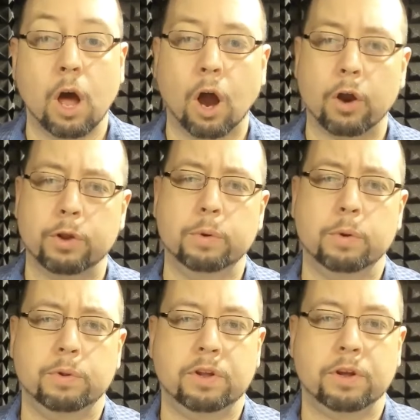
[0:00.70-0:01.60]
Are you
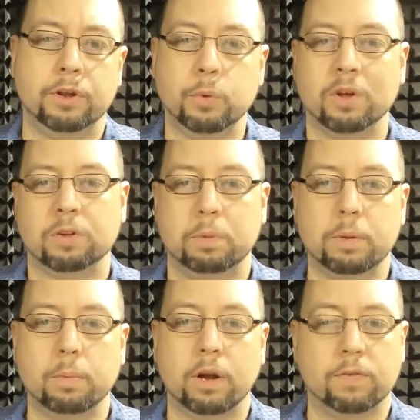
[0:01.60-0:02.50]
using a USB
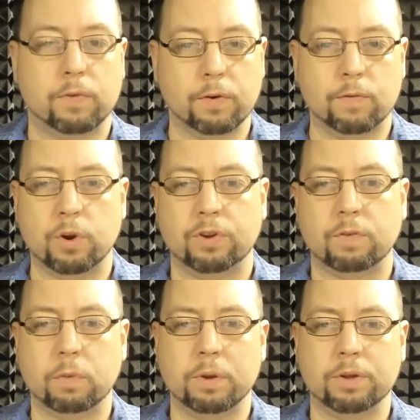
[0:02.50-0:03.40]
mic for your
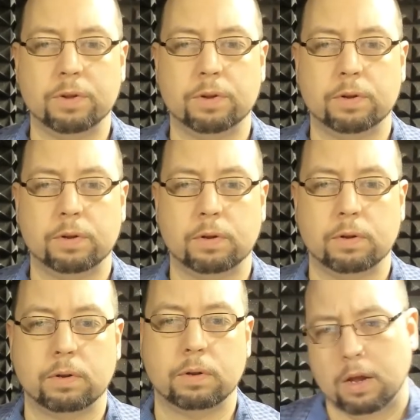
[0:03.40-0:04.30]
voiceover business?
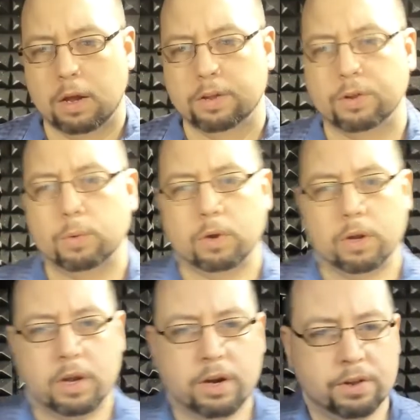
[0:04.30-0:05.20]
So
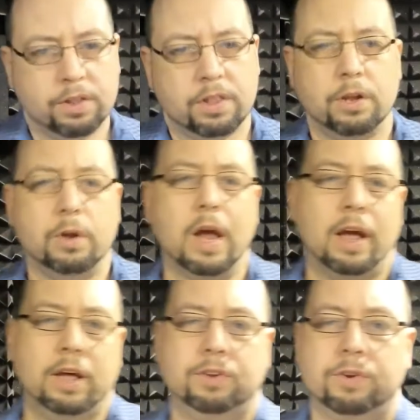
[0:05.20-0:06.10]
here's the thing you got to
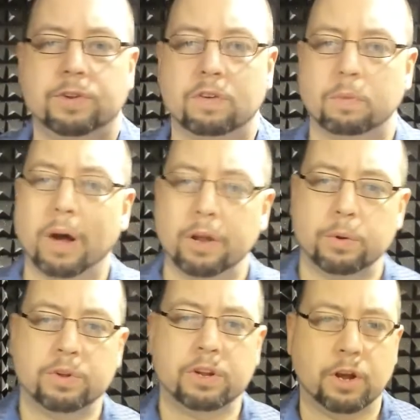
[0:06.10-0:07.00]
ask yourself about
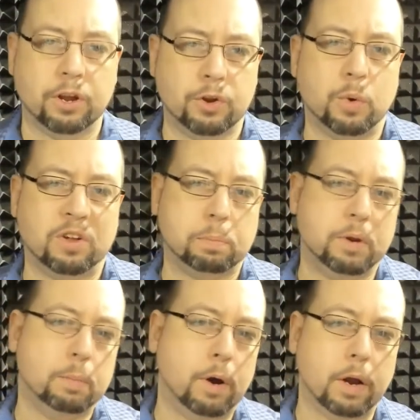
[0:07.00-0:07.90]
using a USB
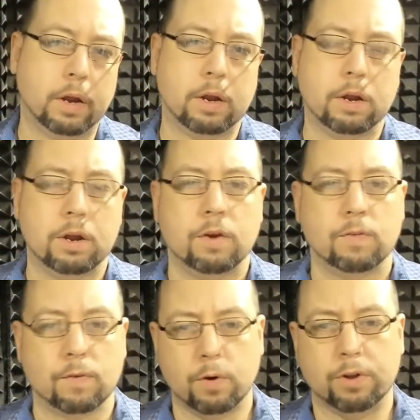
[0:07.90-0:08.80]
mic for
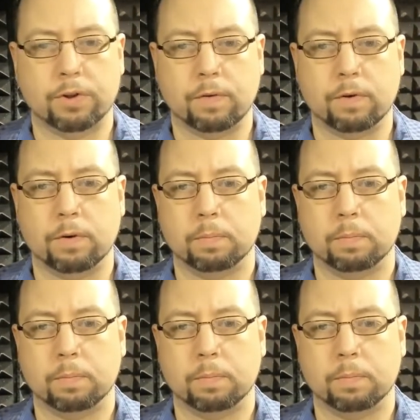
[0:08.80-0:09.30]
voiceover.